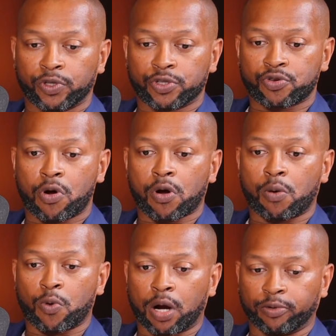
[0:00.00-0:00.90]
Strong
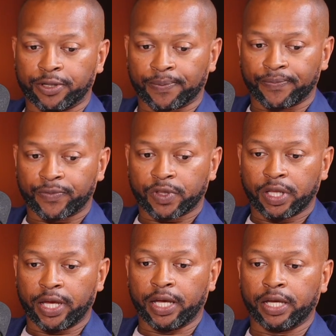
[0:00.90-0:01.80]
arm robbery.
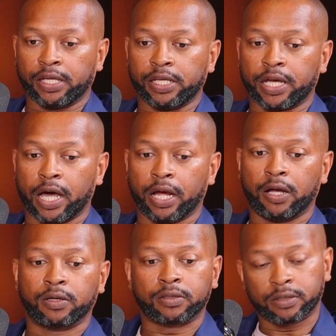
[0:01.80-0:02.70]
And he got
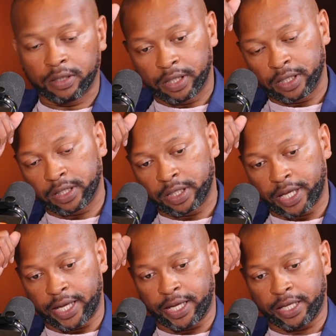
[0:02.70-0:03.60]
out
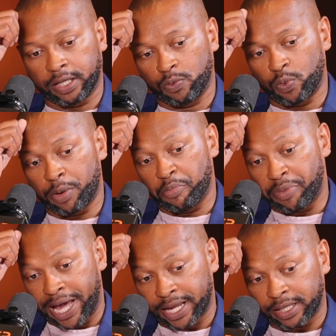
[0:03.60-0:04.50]
and went
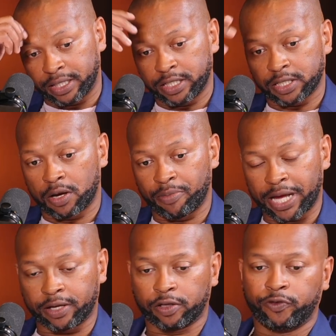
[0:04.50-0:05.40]
back. He's gone
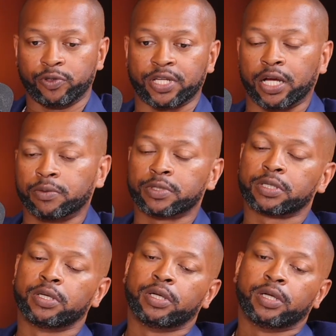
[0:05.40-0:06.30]
back a few times.
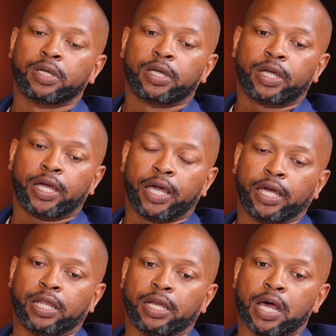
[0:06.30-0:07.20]

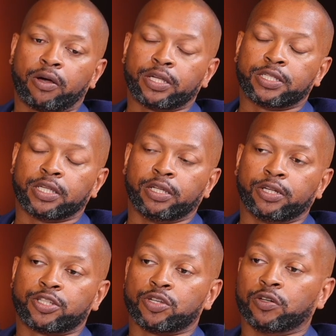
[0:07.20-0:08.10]
And now he's in
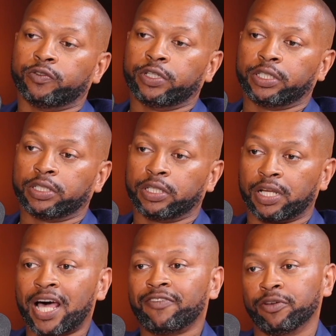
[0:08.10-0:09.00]
there serving
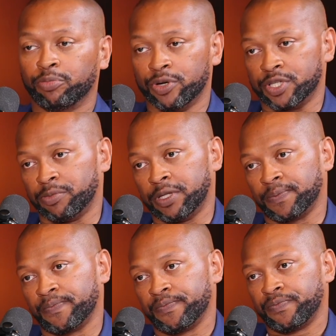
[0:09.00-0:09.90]
life imprisonment,
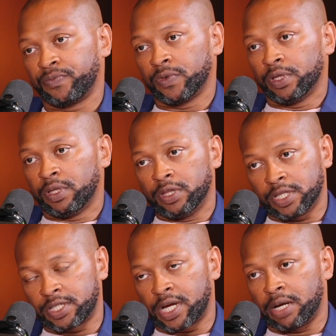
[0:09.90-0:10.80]

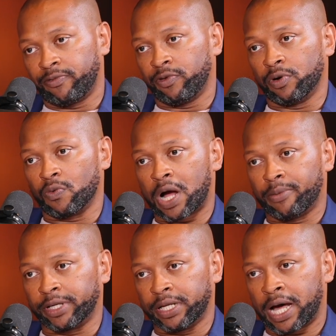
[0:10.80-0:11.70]
this time for
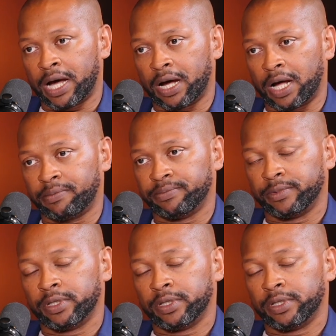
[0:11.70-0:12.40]
robbing an IHOP.